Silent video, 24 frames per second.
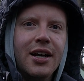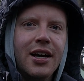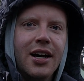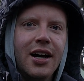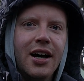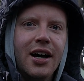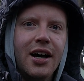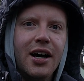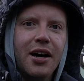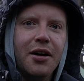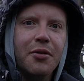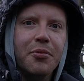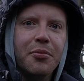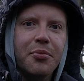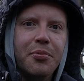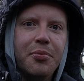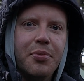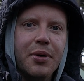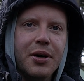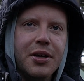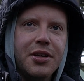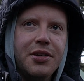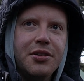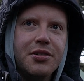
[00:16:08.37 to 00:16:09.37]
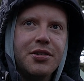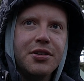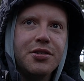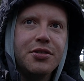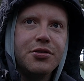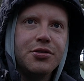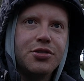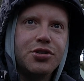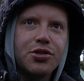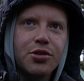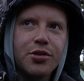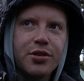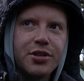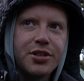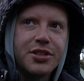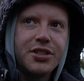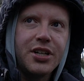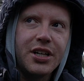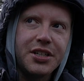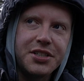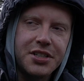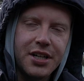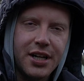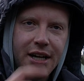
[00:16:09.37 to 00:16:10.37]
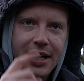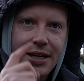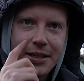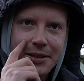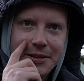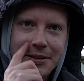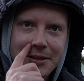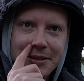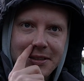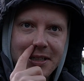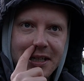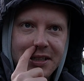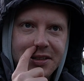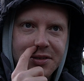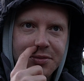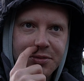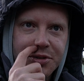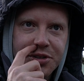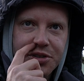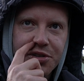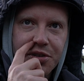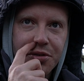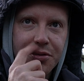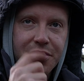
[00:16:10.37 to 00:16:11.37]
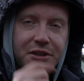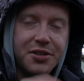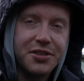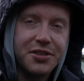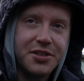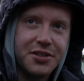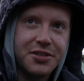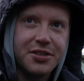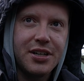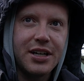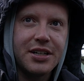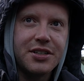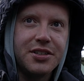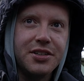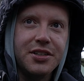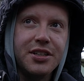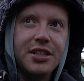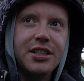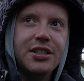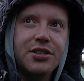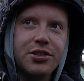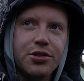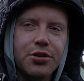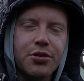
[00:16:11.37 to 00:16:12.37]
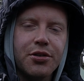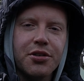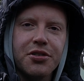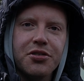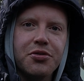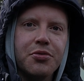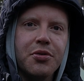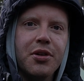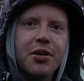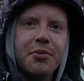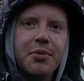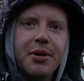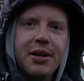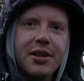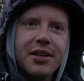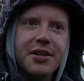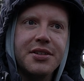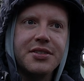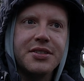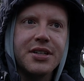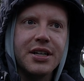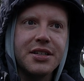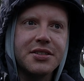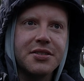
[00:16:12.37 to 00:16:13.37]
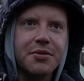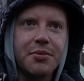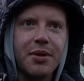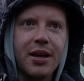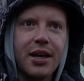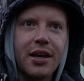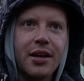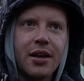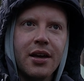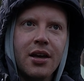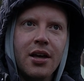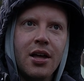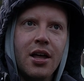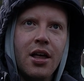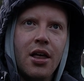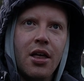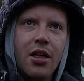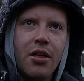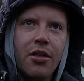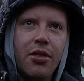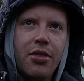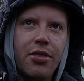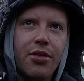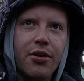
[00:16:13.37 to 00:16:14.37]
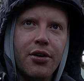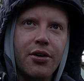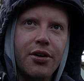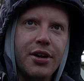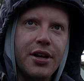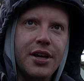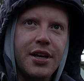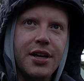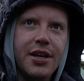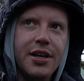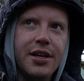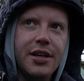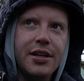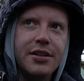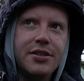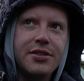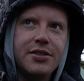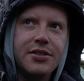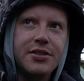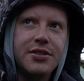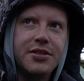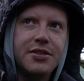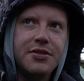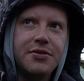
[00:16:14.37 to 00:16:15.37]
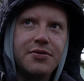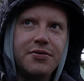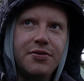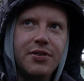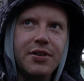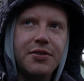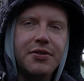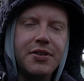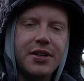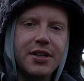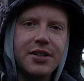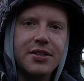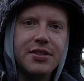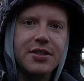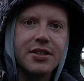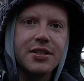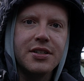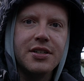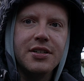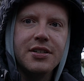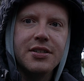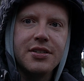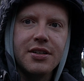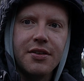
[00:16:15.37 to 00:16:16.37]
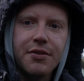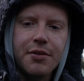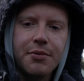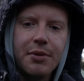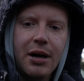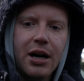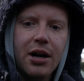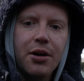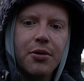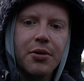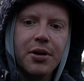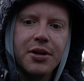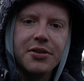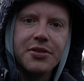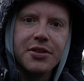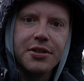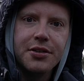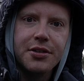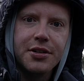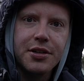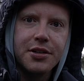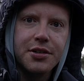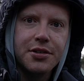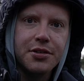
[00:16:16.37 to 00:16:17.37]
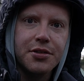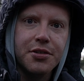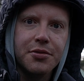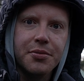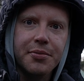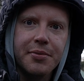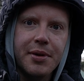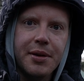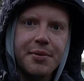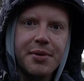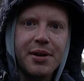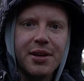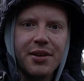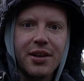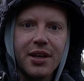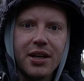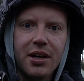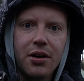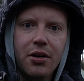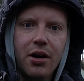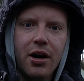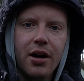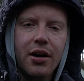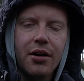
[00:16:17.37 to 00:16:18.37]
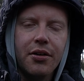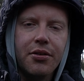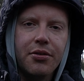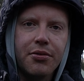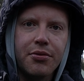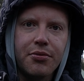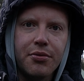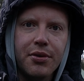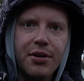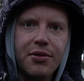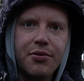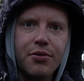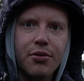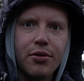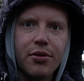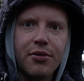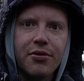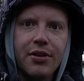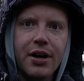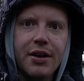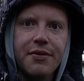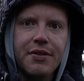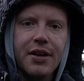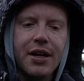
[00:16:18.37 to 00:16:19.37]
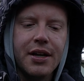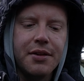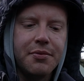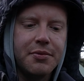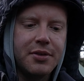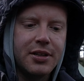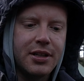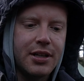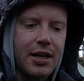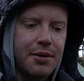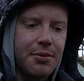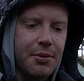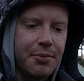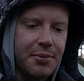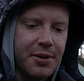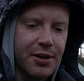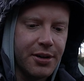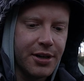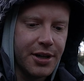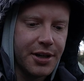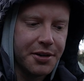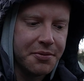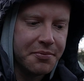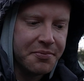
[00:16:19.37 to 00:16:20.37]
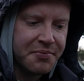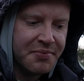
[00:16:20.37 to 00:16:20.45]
But you can do shorter section hikes, and he's got some short ones. This is actually the shortest one, but then he's got some like 30, 50, 60, 70-mile ones that you could do maybe in like a 3, 4, 5 day type of period.